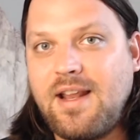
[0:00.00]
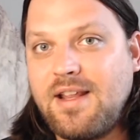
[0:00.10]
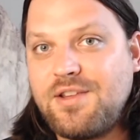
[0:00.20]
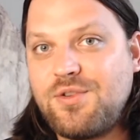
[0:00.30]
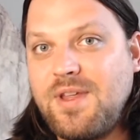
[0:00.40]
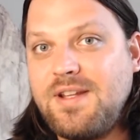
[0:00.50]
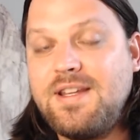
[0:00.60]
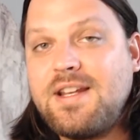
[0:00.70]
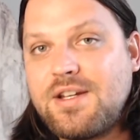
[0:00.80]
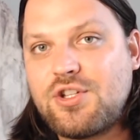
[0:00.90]
so they
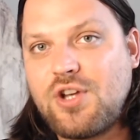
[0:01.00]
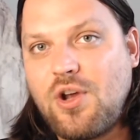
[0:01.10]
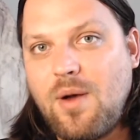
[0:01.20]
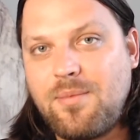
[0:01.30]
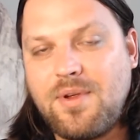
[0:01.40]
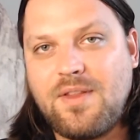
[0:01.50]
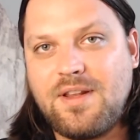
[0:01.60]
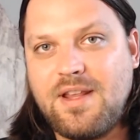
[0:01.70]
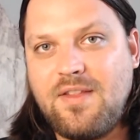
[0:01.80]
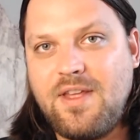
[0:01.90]
didn't show up and
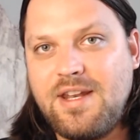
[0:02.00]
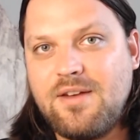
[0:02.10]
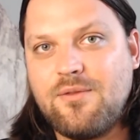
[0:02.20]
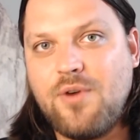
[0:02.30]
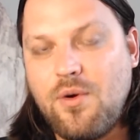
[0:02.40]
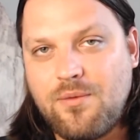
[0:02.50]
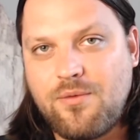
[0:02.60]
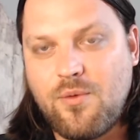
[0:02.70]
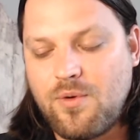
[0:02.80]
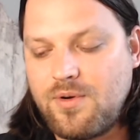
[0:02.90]
they didn't vote
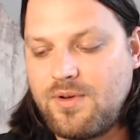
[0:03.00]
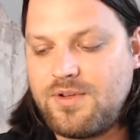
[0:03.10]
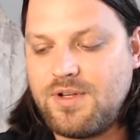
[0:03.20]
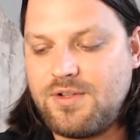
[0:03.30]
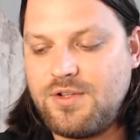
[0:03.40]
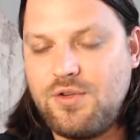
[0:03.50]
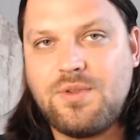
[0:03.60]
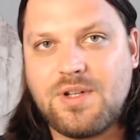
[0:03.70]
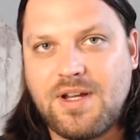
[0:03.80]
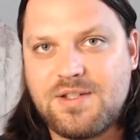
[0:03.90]
to
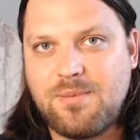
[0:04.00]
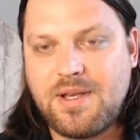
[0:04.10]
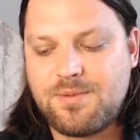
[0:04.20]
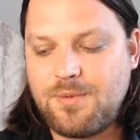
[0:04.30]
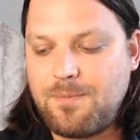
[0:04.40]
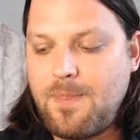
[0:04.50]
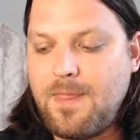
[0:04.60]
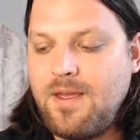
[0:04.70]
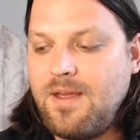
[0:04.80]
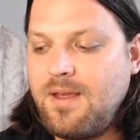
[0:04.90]
unionize in Bessemer.
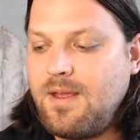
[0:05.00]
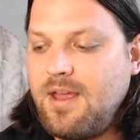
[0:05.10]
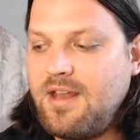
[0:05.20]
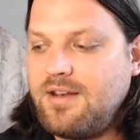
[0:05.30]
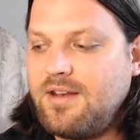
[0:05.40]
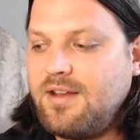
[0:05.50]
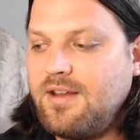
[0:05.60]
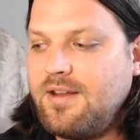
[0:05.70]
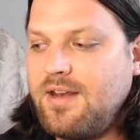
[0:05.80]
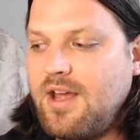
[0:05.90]
And
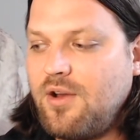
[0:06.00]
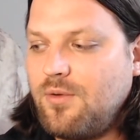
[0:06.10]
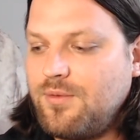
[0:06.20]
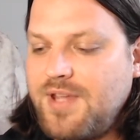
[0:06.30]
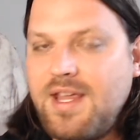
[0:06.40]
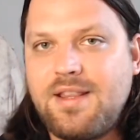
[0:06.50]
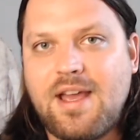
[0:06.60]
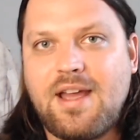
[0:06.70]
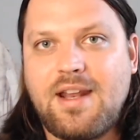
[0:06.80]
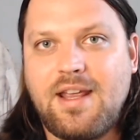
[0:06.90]
now take
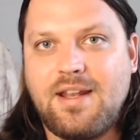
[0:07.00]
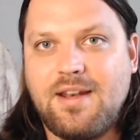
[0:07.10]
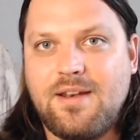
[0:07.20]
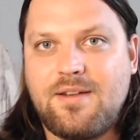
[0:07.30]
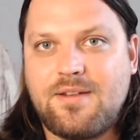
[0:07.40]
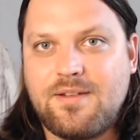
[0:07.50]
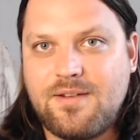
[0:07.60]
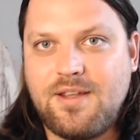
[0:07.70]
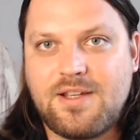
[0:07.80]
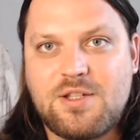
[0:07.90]
that and
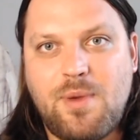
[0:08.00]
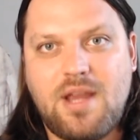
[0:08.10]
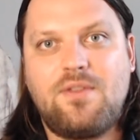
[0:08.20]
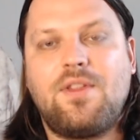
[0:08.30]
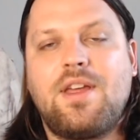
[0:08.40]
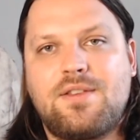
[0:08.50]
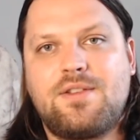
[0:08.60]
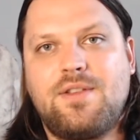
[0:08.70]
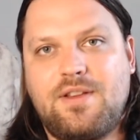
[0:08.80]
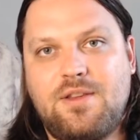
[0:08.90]
expand that
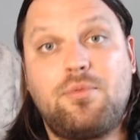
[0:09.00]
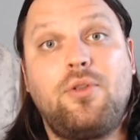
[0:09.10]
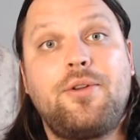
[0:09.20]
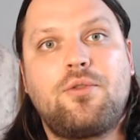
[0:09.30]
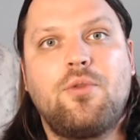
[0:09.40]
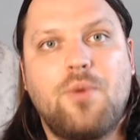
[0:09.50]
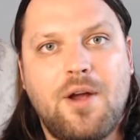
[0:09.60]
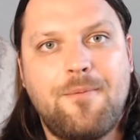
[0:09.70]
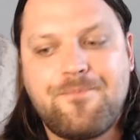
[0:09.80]
to like the political realm.